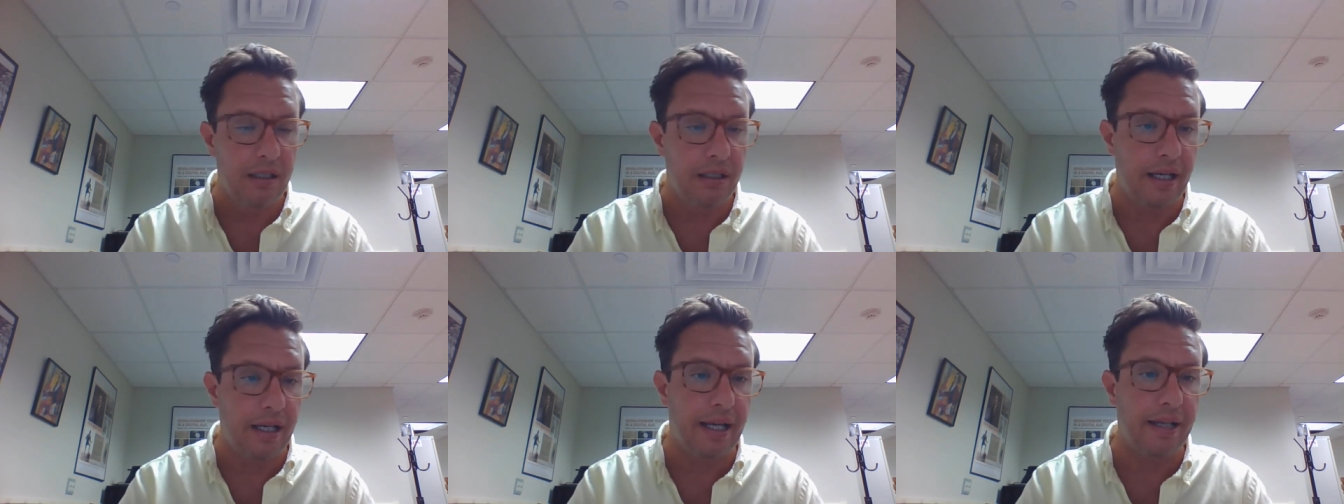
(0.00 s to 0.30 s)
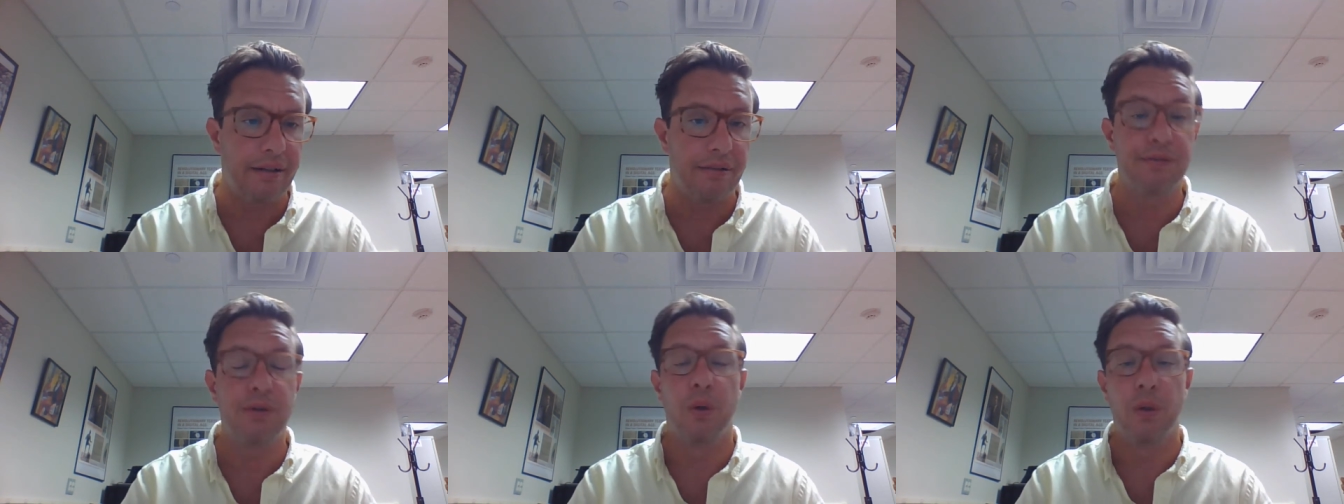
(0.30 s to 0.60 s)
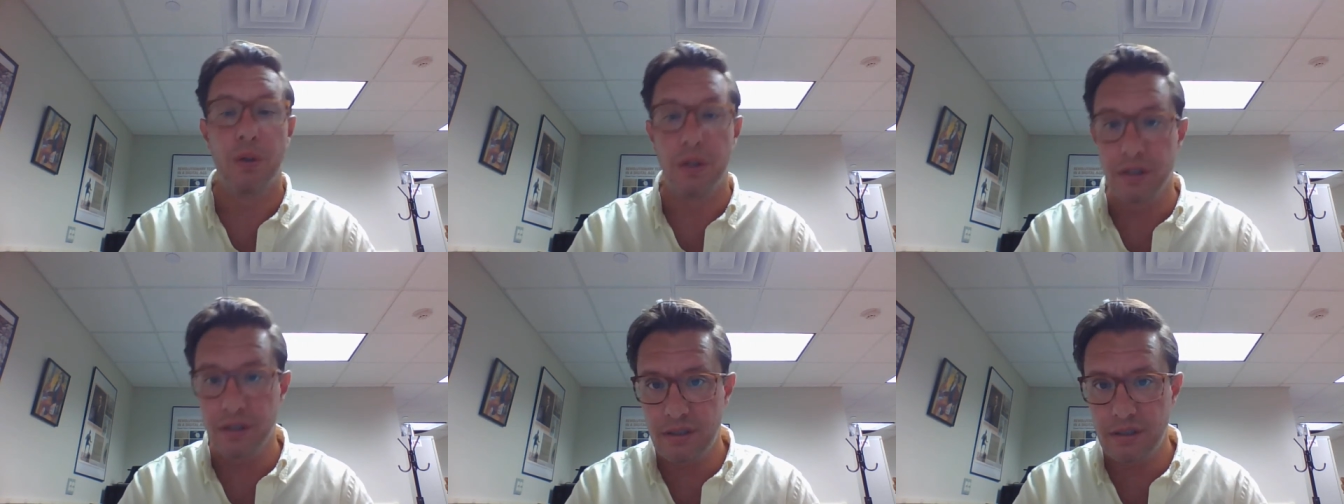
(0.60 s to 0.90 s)
And of
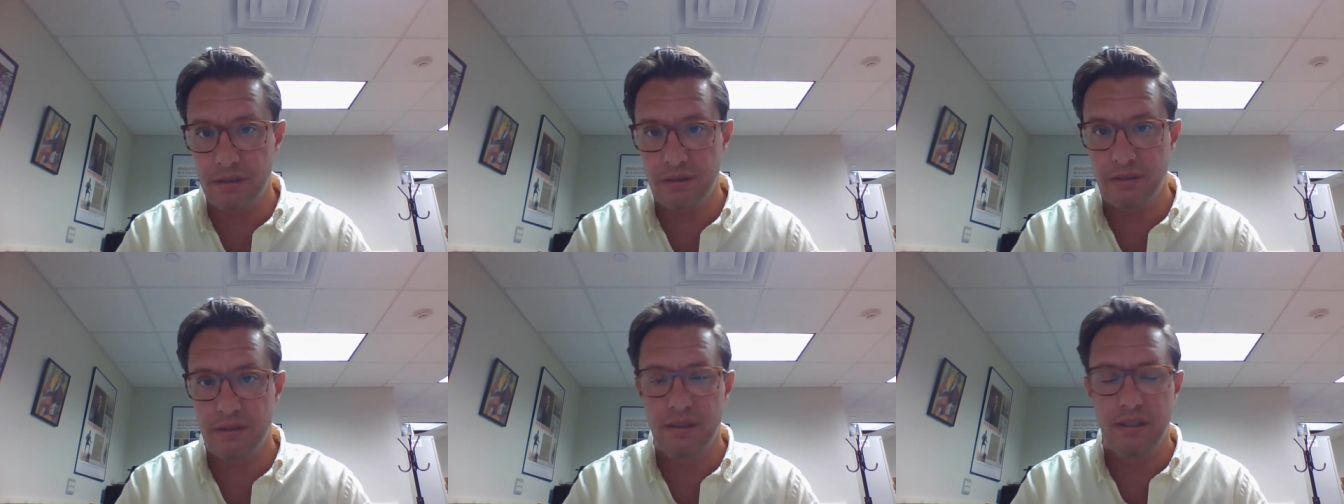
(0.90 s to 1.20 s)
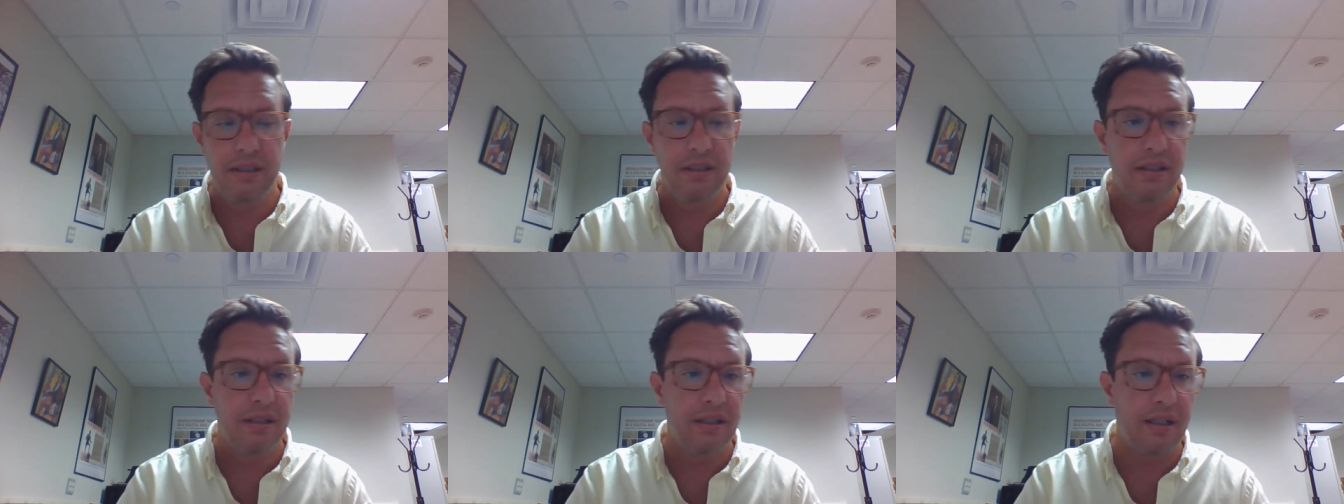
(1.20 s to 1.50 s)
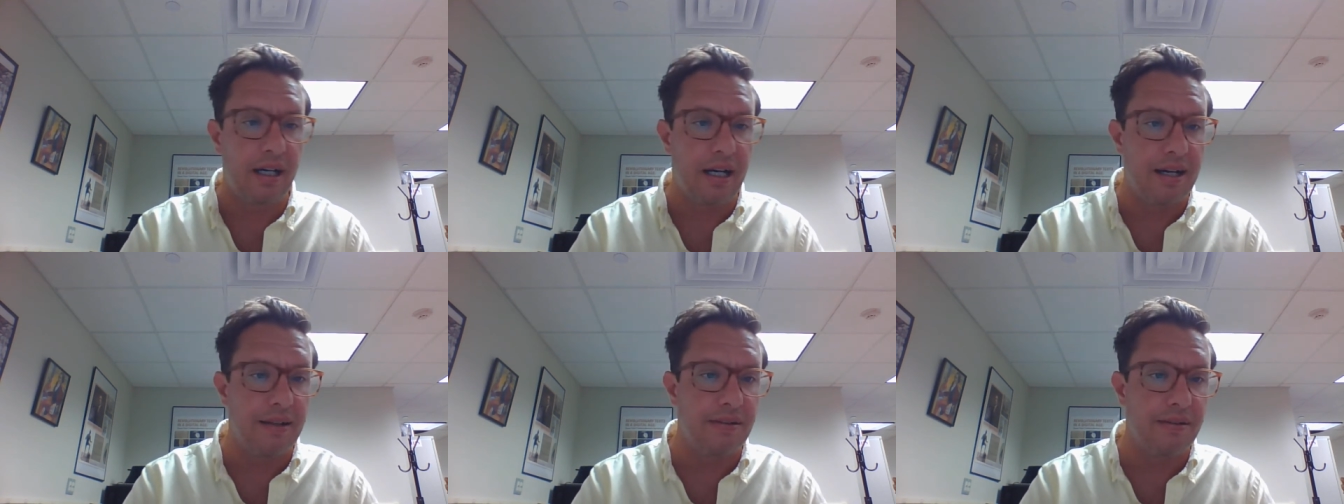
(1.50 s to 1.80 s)
course,
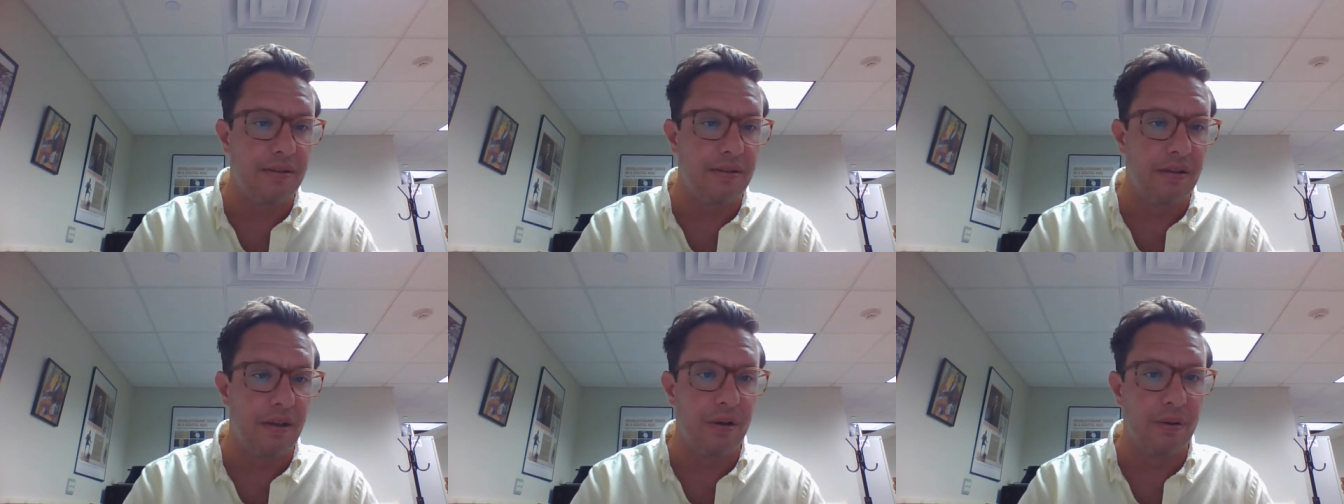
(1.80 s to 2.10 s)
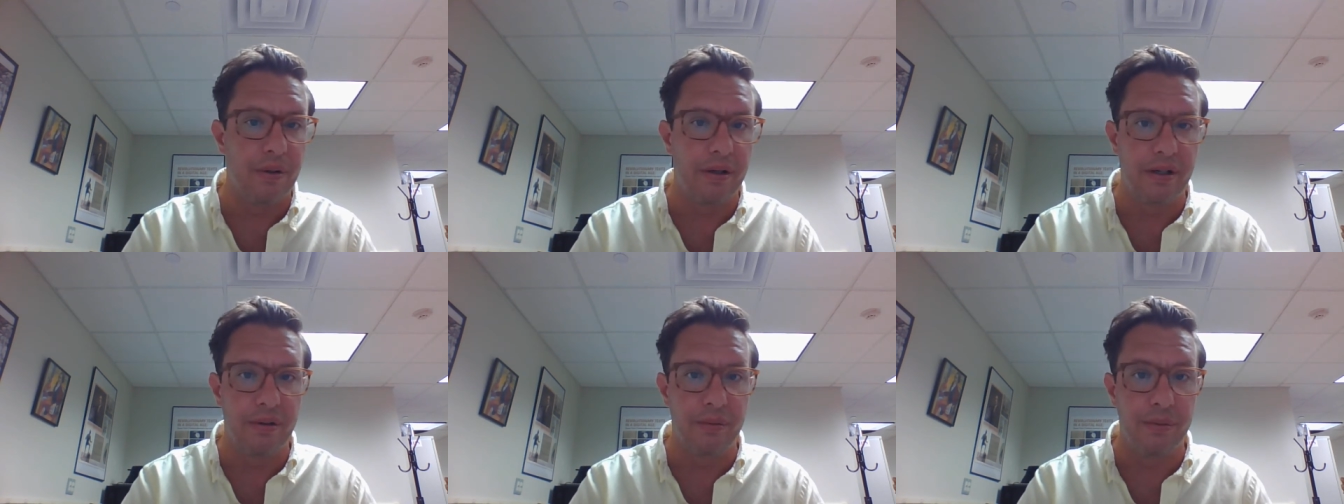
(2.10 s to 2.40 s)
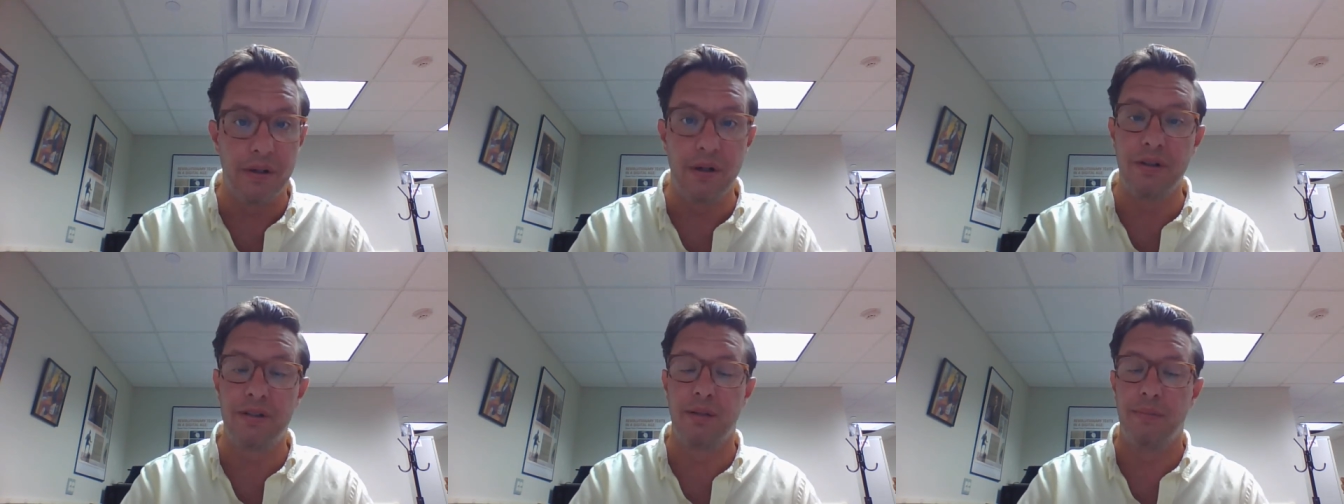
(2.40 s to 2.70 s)
New York
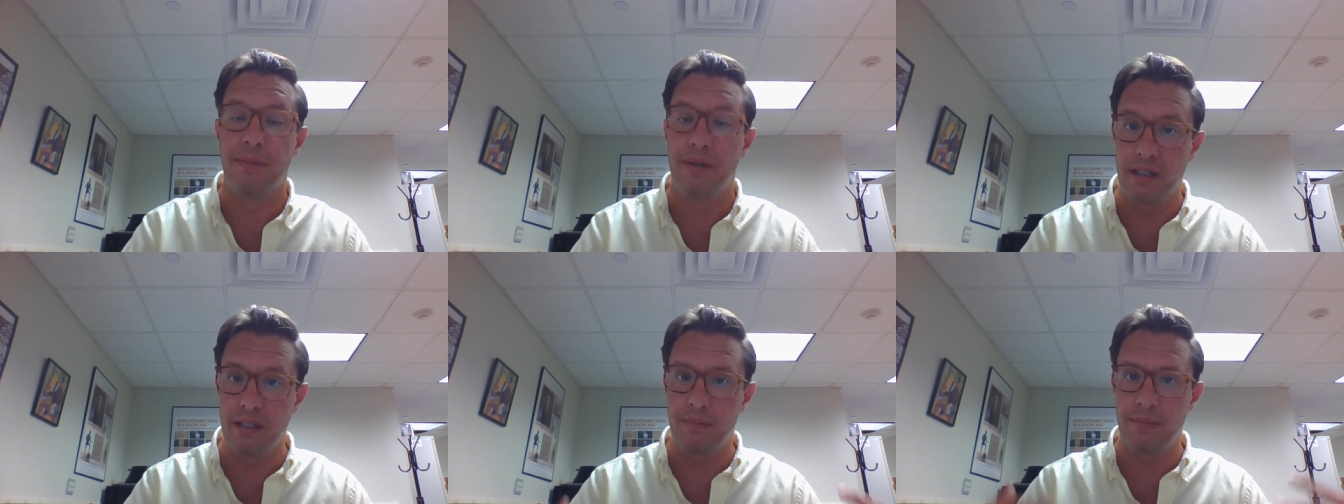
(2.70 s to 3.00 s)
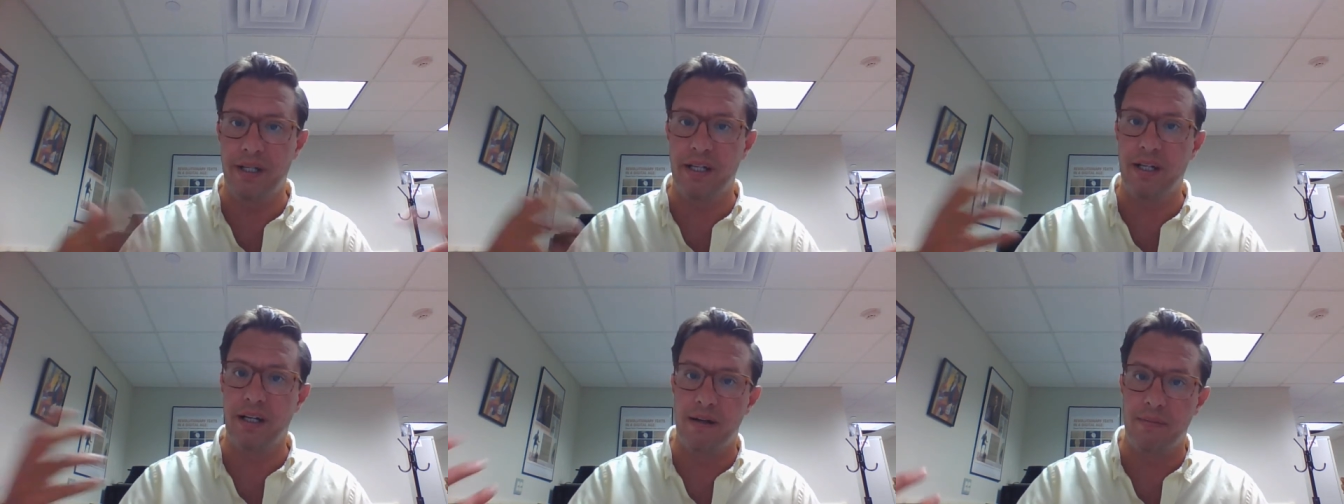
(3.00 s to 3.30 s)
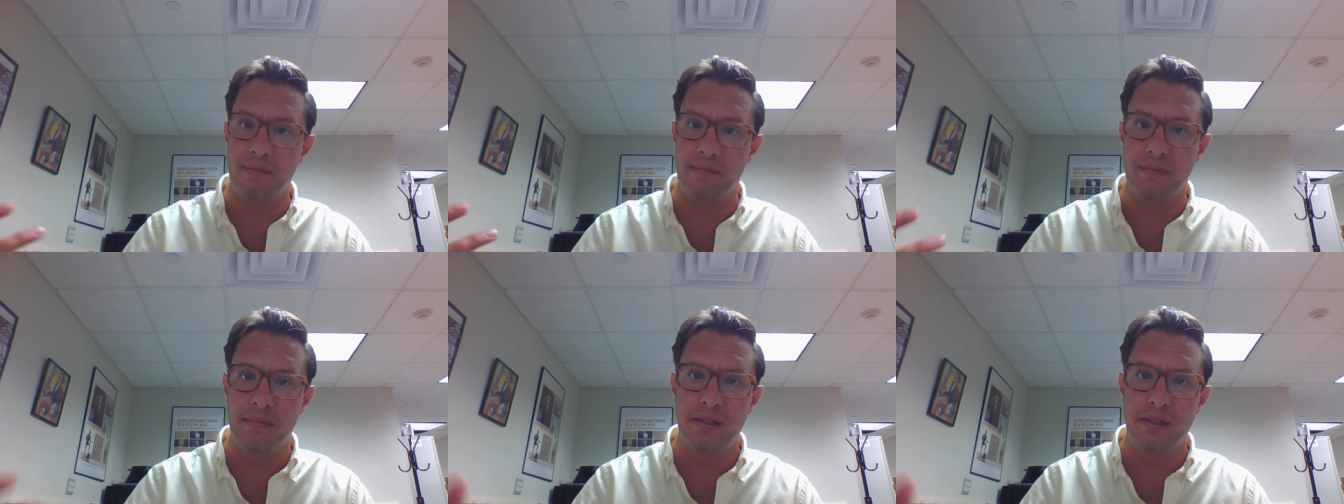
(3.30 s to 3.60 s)
would ultimately
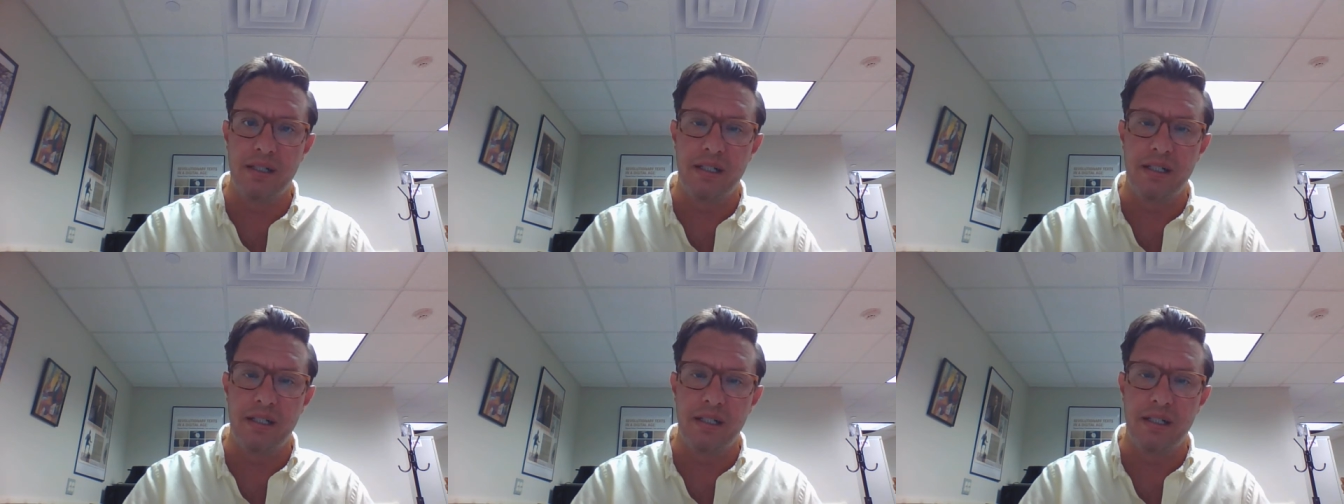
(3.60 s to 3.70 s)
become